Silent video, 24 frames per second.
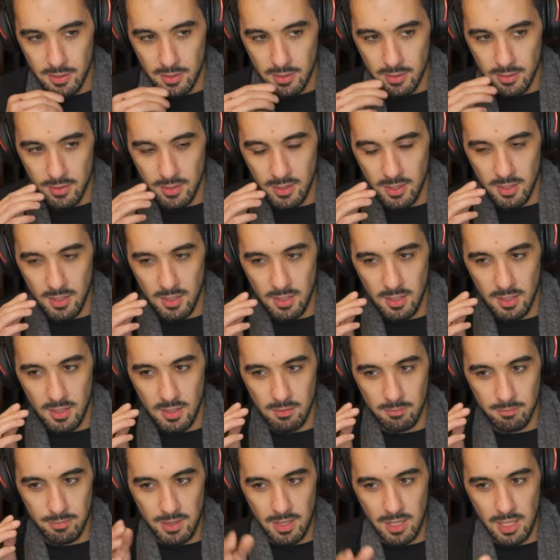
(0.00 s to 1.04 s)
The
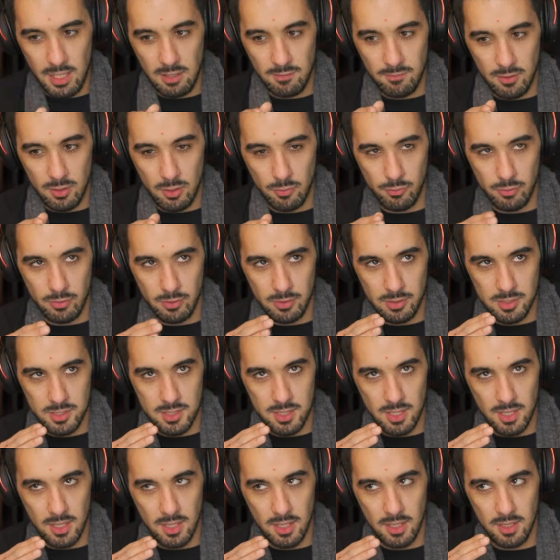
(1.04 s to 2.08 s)
behavior will
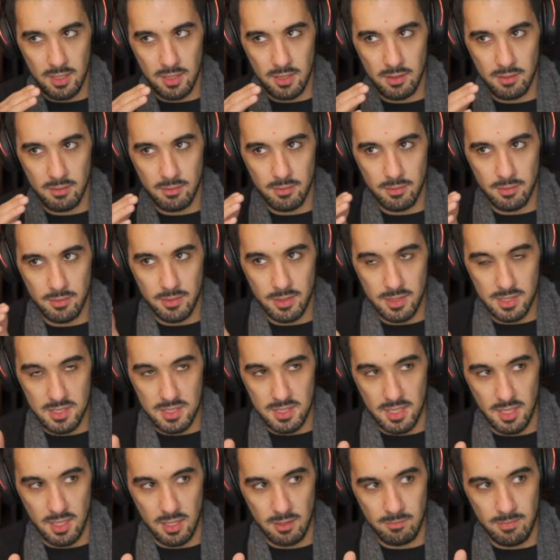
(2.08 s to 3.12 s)
stay the
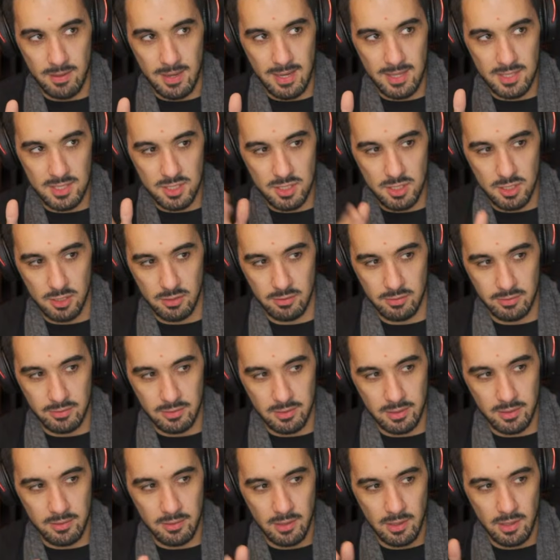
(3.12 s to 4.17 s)
same as
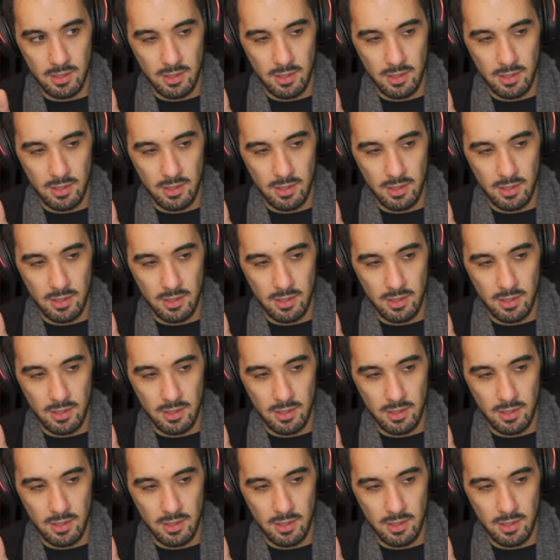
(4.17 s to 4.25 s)
currently.